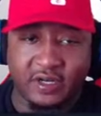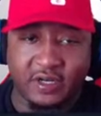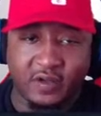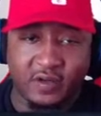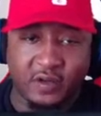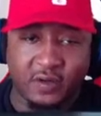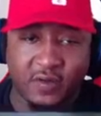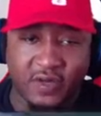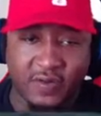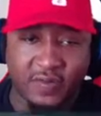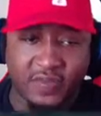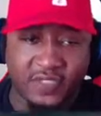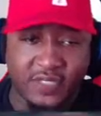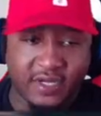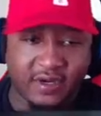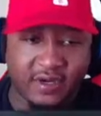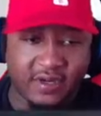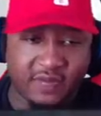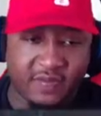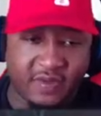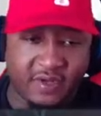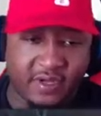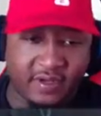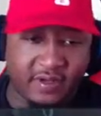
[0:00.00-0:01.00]
don't know what I'm
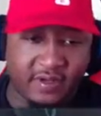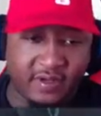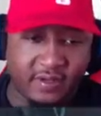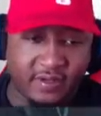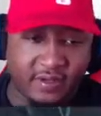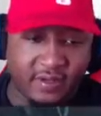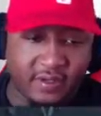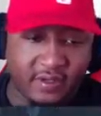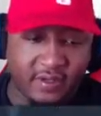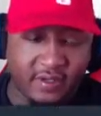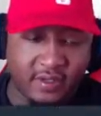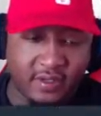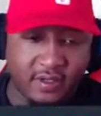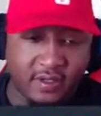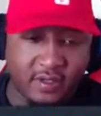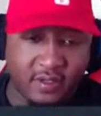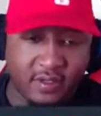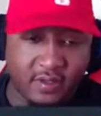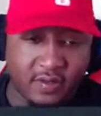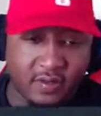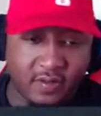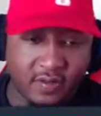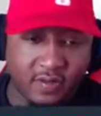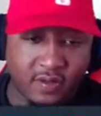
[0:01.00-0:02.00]
talking about.
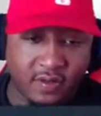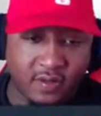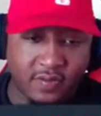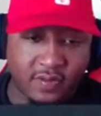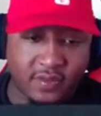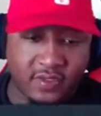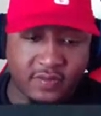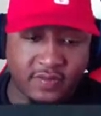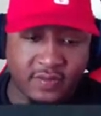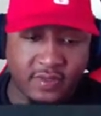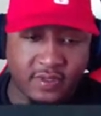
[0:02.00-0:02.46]
What's